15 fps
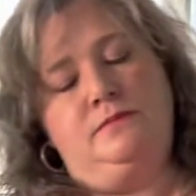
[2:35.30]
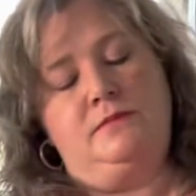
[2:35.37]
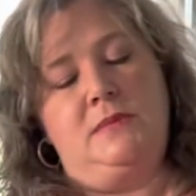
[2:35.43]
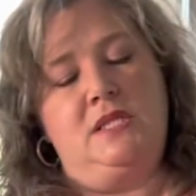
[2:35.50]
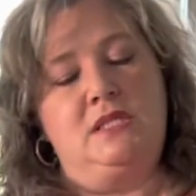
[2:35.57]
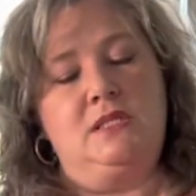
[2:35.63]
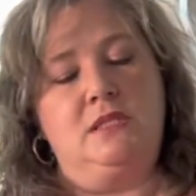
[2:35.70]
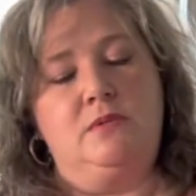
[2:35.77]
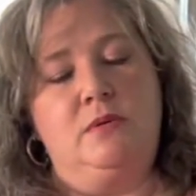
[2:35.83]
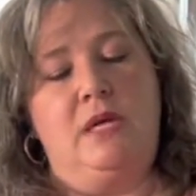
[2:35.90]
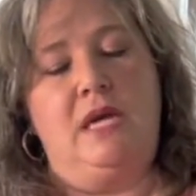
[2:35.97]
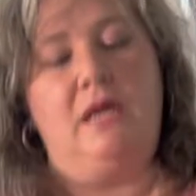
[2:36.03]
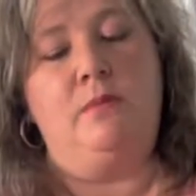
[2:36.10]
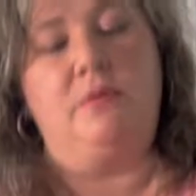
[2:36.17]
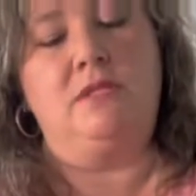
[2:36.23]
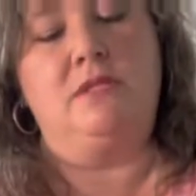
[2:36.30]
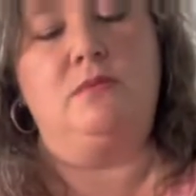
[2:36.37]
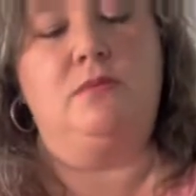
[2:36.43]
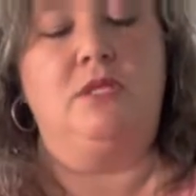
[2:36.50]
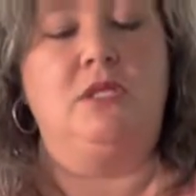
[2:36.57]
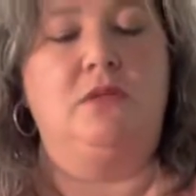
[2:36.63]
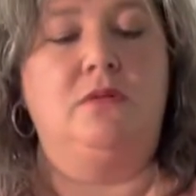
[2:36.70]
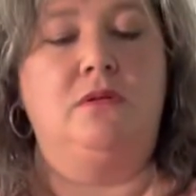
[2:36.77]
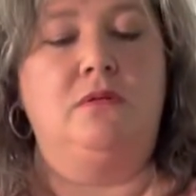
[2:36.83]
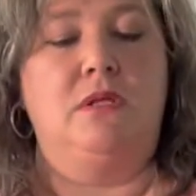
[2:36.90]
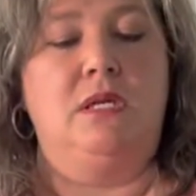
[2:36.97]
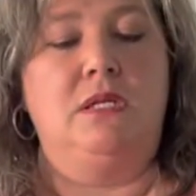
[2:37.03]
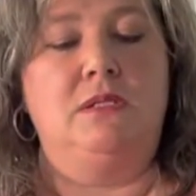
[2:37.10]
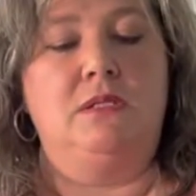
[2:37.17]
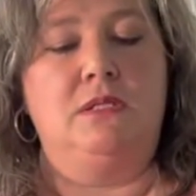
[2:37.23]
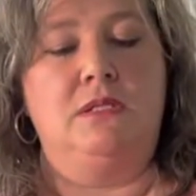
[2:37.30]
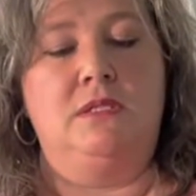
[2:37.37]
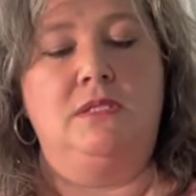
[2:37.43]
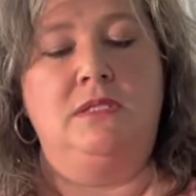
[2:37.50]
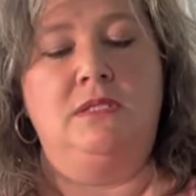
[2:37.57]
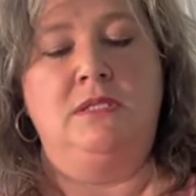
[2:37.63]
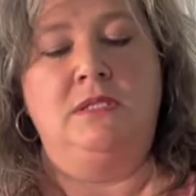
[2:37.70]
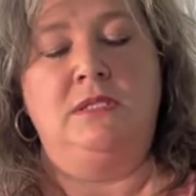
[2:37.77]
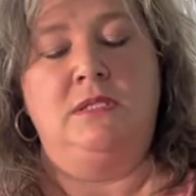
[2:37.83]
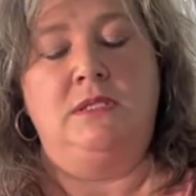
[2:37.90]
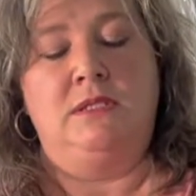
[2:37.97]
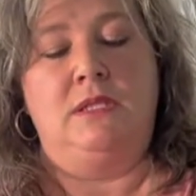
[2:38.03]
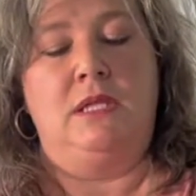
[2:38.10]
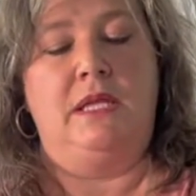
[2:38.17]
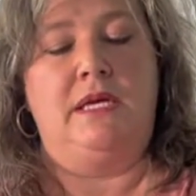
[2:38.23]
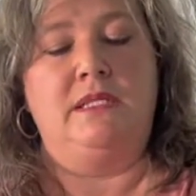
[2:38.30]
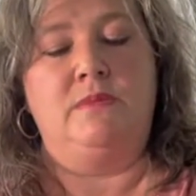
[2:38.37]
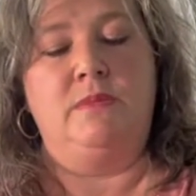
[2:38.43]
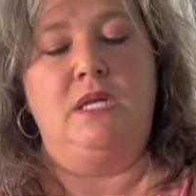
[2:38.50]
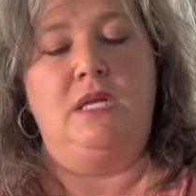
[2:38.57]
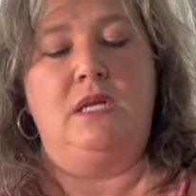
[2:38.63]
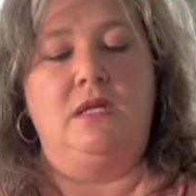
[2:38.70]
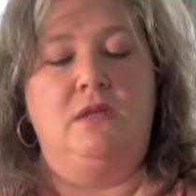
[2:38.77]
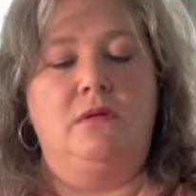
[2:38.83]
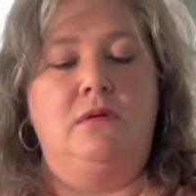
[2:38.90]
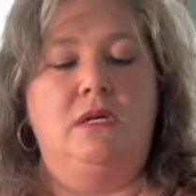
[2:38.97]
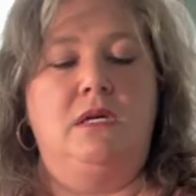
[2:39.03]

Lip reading: this is what happens when you do things last minute. You're not.